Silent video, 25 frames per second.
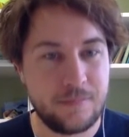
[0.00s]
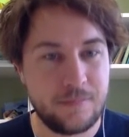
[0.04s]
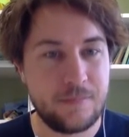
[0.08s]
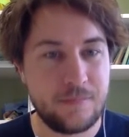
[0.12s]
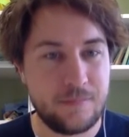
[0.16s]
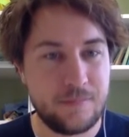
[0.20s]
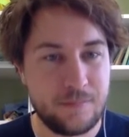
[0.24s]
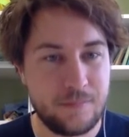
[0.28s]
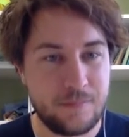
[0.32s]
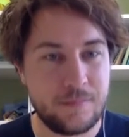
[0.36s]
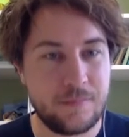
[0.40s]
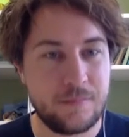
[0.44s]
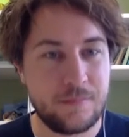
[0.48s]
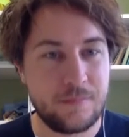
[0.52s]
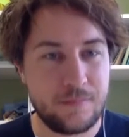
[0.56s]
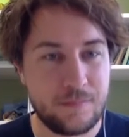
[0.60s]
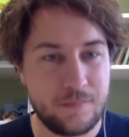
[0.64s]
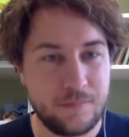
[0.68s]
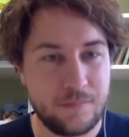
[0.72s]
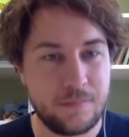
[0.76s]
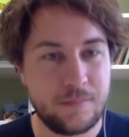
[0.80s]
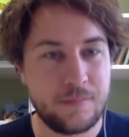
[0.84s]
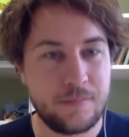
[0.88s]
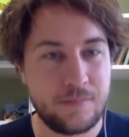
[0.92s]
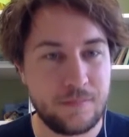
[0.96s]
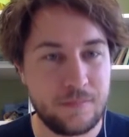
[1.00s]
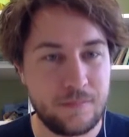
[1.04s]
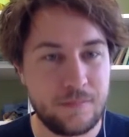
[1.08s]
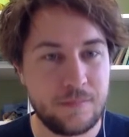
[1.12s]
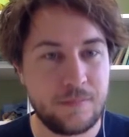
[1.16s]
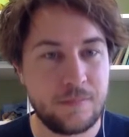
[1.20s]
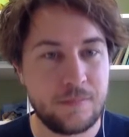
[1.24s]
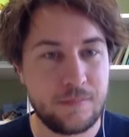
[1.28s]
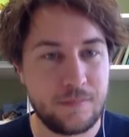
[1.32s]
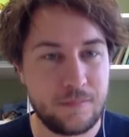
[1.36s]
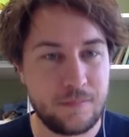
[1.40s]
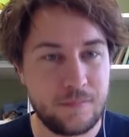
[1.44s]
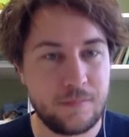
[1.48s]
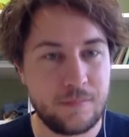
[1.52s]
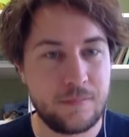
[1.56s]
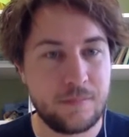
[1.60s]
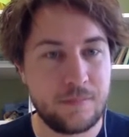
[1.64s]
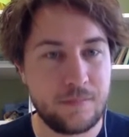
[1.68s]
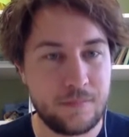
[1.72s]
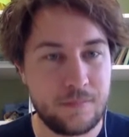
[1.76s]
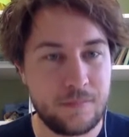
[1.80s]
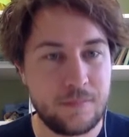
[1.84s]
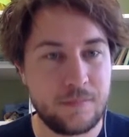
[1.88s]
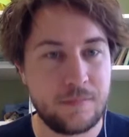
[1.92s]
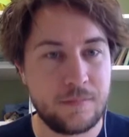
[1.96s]

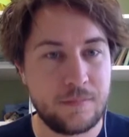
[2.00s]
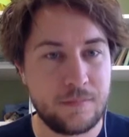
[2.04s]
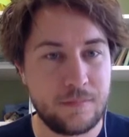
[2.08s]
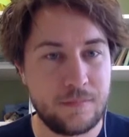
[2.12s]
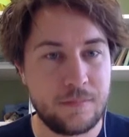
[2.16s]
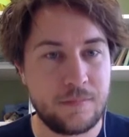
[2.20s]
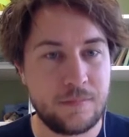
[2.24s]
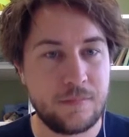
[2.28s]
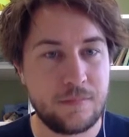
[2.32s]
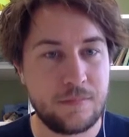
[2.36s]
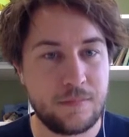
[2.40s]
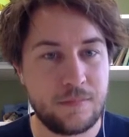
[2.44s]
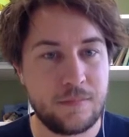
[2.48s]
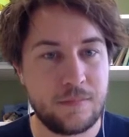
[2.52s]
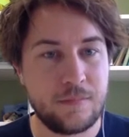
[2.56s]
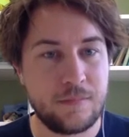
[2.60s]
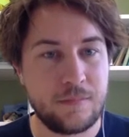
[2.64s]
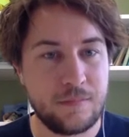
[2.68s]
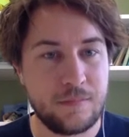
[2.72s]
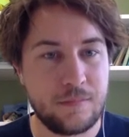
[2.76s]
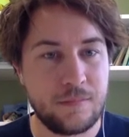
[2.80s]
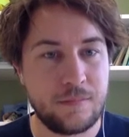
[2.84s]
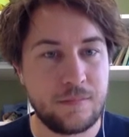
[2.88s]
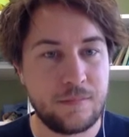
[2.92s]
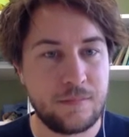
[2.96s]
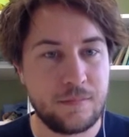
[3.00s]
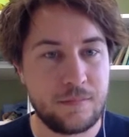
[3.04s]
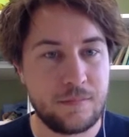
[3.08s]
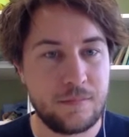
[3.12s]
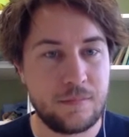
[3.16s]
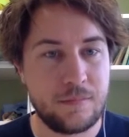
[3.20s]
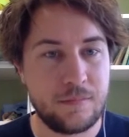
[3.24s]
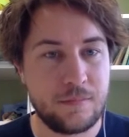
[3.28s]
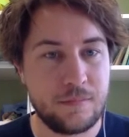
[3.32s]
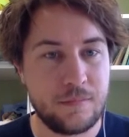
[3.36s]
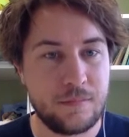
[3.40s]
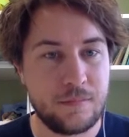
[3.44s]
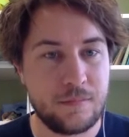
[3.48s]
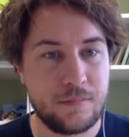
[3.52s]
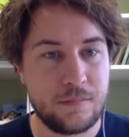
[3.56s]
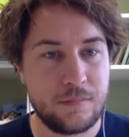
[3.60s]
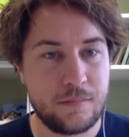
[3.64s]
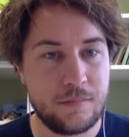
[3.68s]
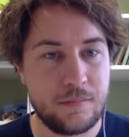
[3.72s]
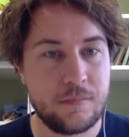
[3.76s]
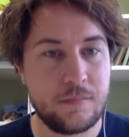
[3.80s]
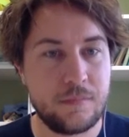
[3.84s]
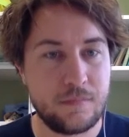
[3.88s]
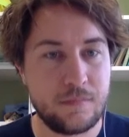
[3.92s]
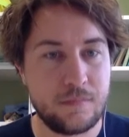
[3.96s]

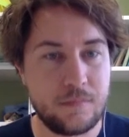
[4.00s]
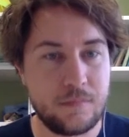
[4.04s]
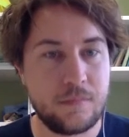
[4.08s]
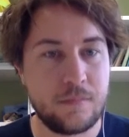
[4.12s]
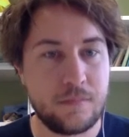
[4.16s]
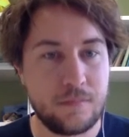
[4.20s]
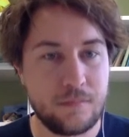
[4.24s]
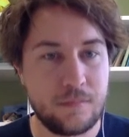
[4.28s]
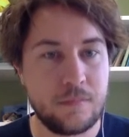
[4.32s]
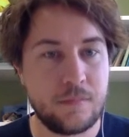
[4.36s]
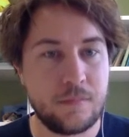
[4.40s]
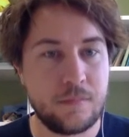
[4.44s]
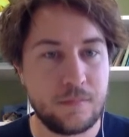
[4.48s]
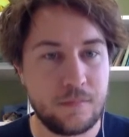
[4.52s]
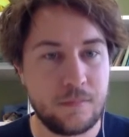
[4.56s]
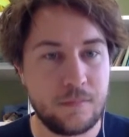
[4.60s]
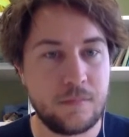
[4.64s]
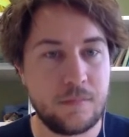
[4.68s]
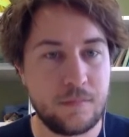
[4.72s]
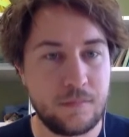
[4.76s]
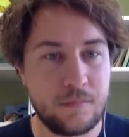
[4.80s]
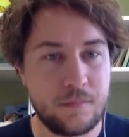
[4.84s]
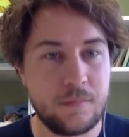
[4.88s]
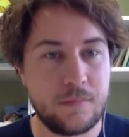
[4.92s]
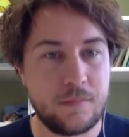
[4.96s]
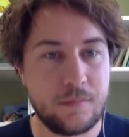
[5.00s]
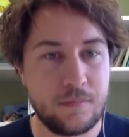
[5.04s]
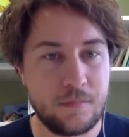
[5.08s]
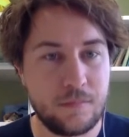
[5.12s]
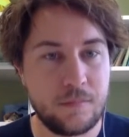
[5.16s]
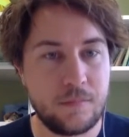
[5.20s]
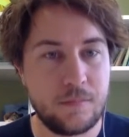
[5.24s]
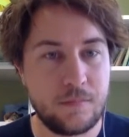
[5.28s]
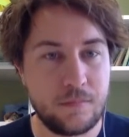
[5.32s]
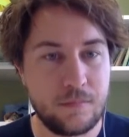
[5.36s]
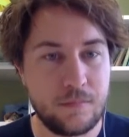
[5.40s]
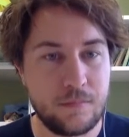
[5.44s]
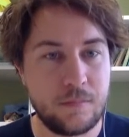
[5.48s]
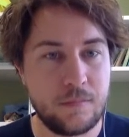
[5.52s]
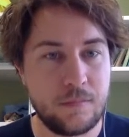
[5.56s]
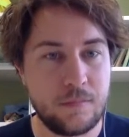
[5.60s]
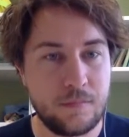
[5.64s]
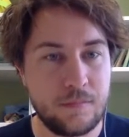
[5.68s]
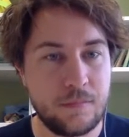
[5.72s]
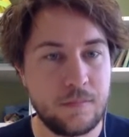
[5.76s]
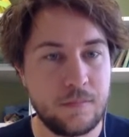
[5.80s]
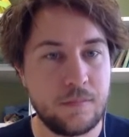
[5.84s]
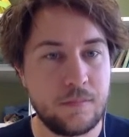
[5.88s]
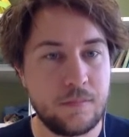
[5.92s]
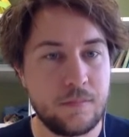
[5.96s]

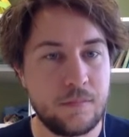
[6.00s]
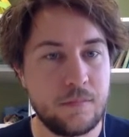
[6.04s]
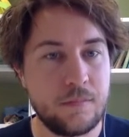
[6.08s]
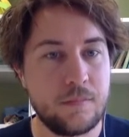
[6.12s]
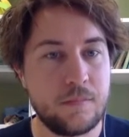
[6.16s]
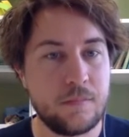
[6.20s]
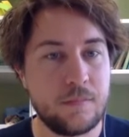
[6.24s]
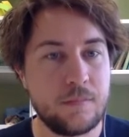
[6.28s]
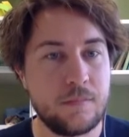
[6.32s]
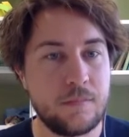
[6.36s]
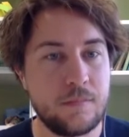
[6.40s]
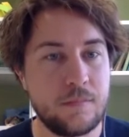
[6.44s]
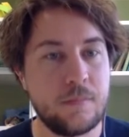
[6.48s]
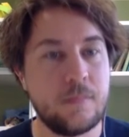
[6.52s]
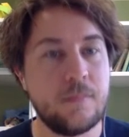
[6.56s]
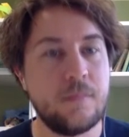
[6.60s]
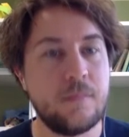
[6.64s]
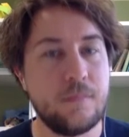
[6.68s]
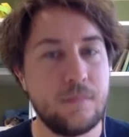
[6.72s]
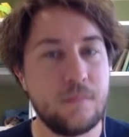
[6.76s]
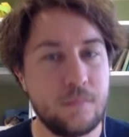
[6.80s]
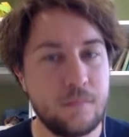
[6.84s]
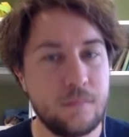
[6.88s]
The person shown says nothing.